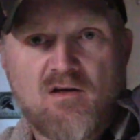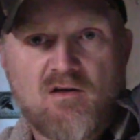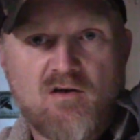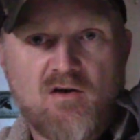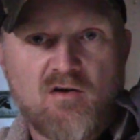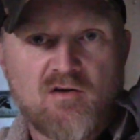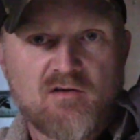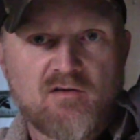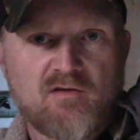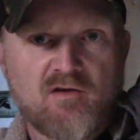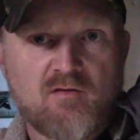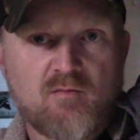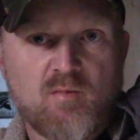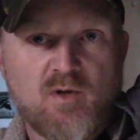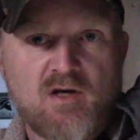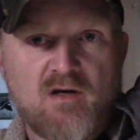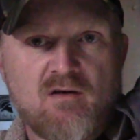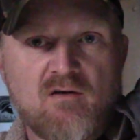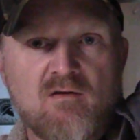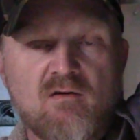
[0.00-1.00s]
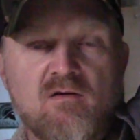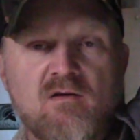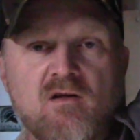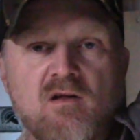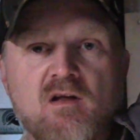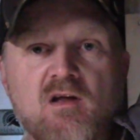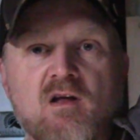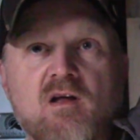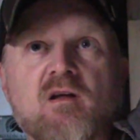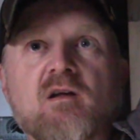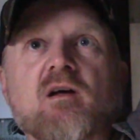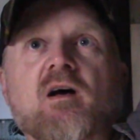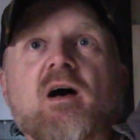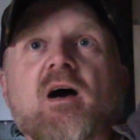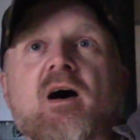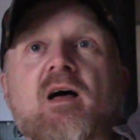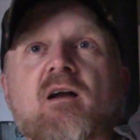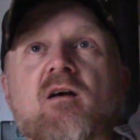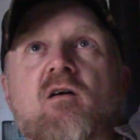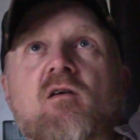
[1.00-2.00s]
hook it to the bail,
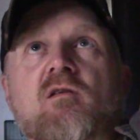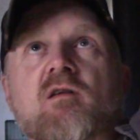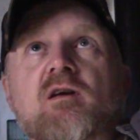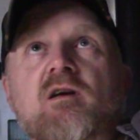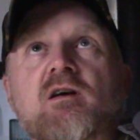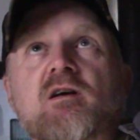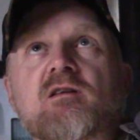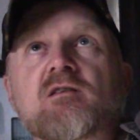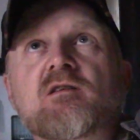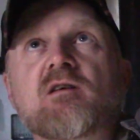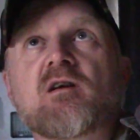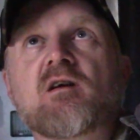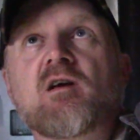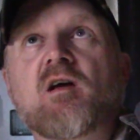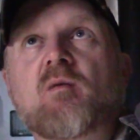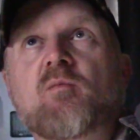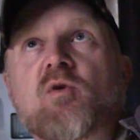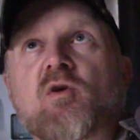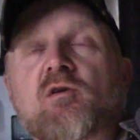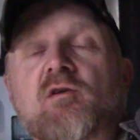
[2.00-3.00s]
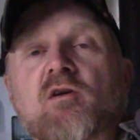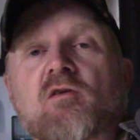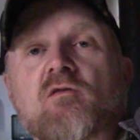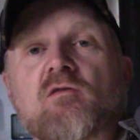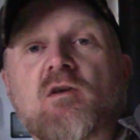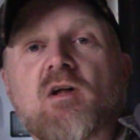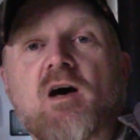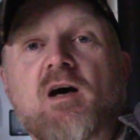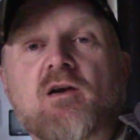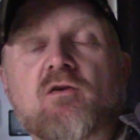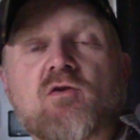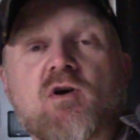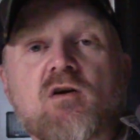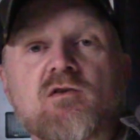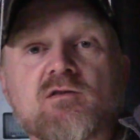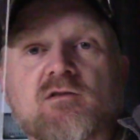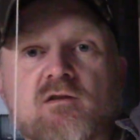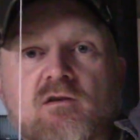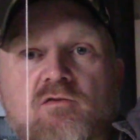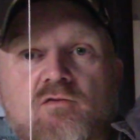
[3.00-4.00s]
hide all this, and put another line
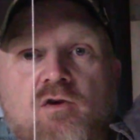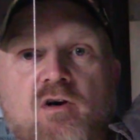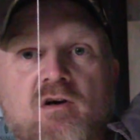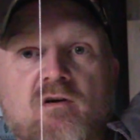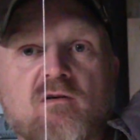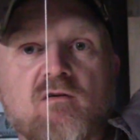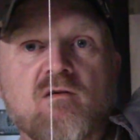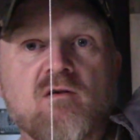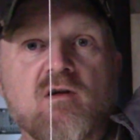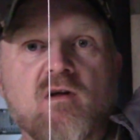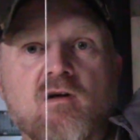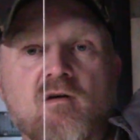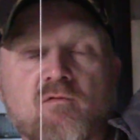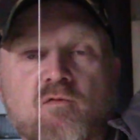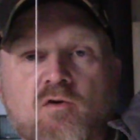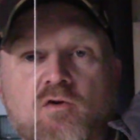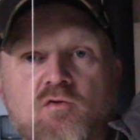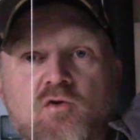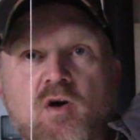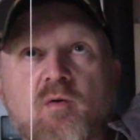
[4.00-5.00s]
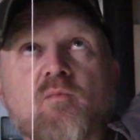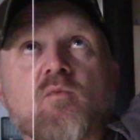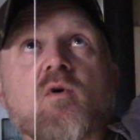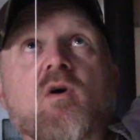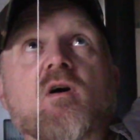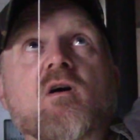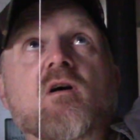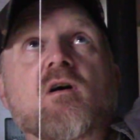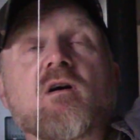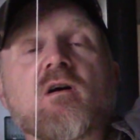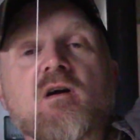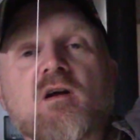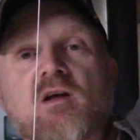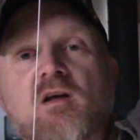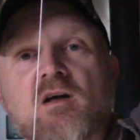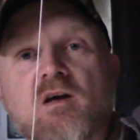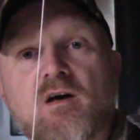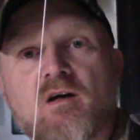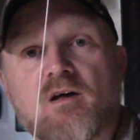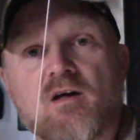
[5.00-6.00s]
across the trail for a trip wire,
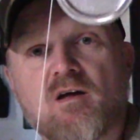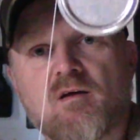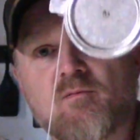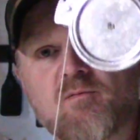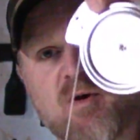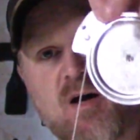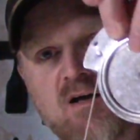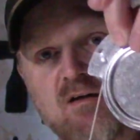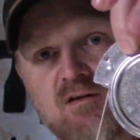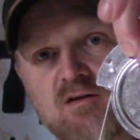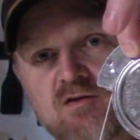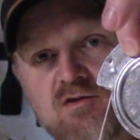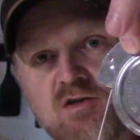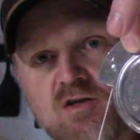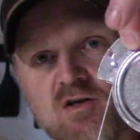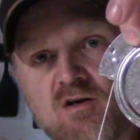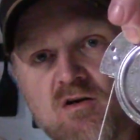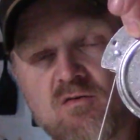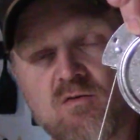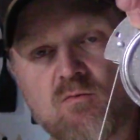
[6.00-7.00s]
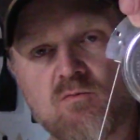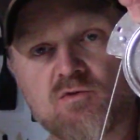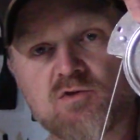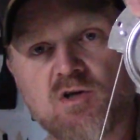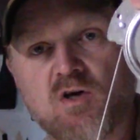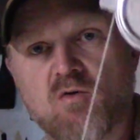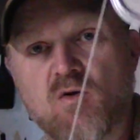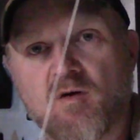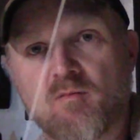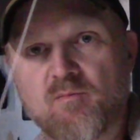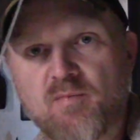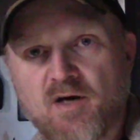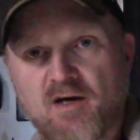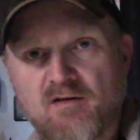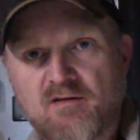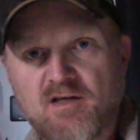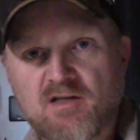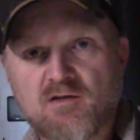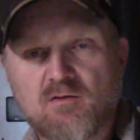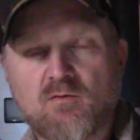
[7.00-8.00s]
and paint this here so it won't show up, and
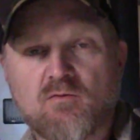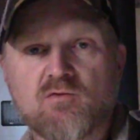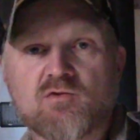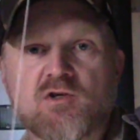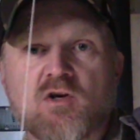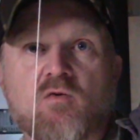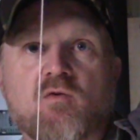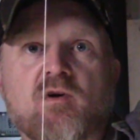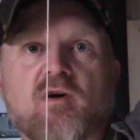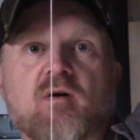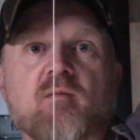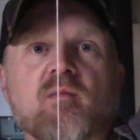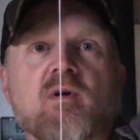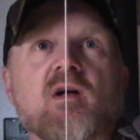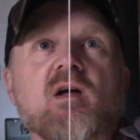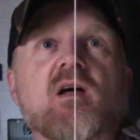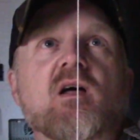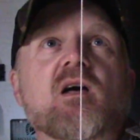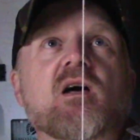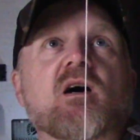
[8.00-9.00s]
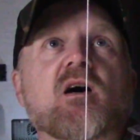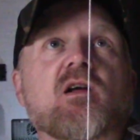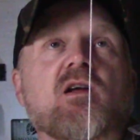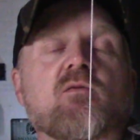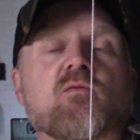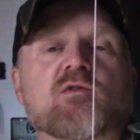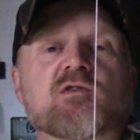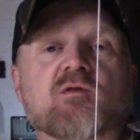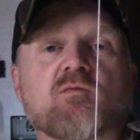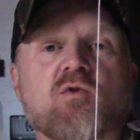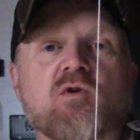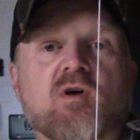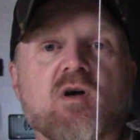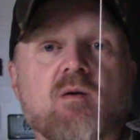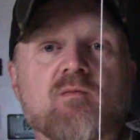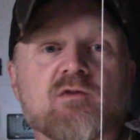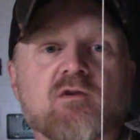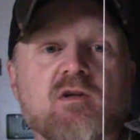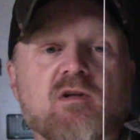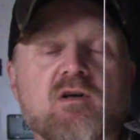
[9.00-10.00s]
paint this so it won't show up. And when someone
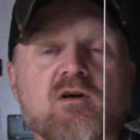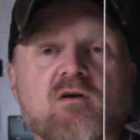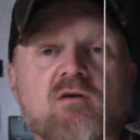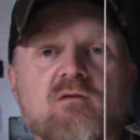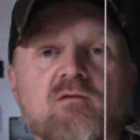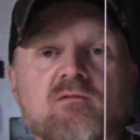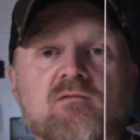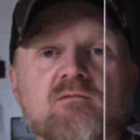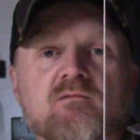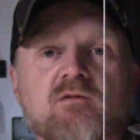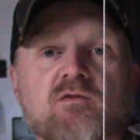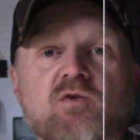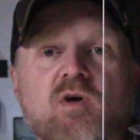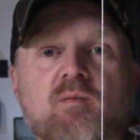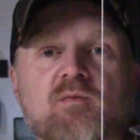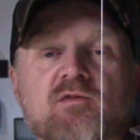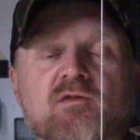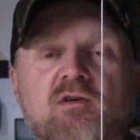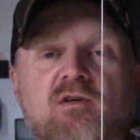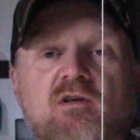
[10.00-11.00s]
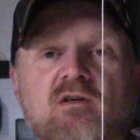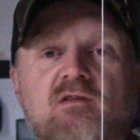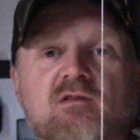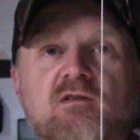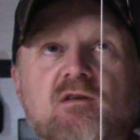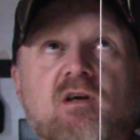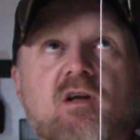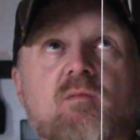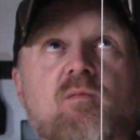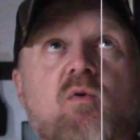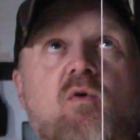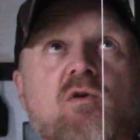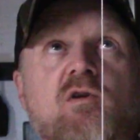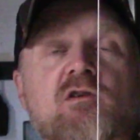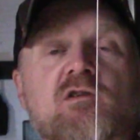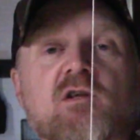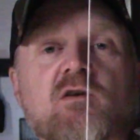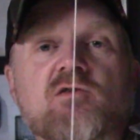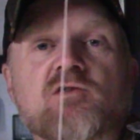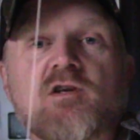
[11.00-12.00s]
comes along, trips this, it'll pull
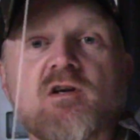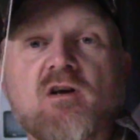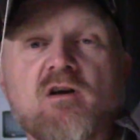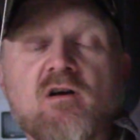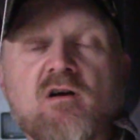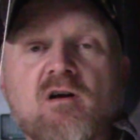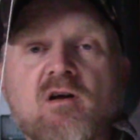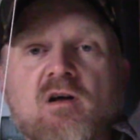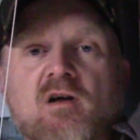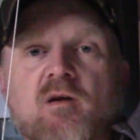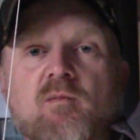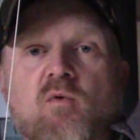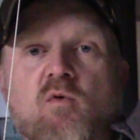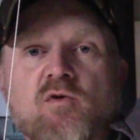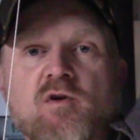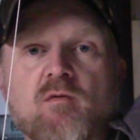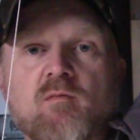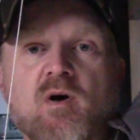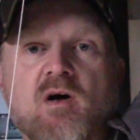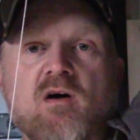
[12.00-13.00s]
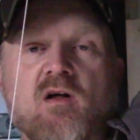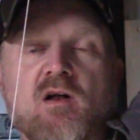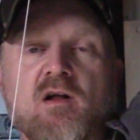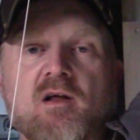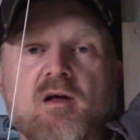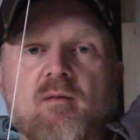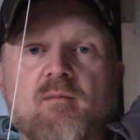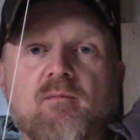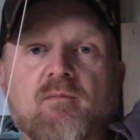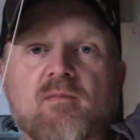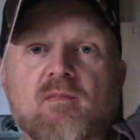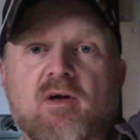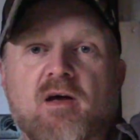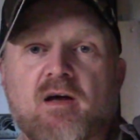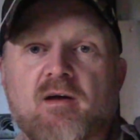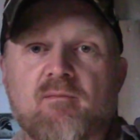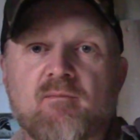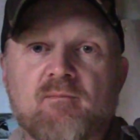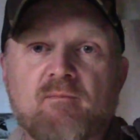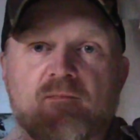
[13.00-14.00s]
this loose here, pull your bail up,
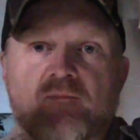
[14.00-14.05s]
and